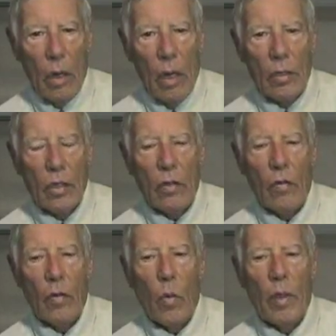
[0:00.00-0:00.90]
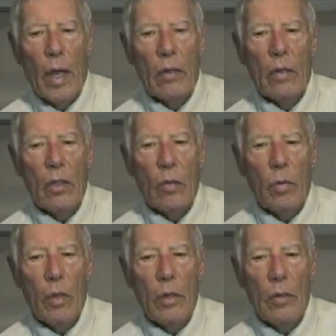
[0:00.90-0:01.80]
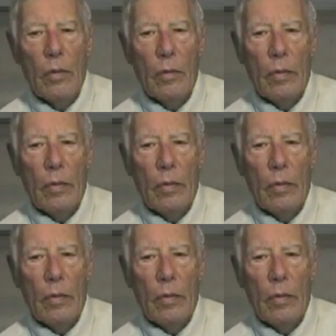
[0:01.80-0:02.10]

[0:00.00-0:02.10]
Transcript: He says, if you're without discipline,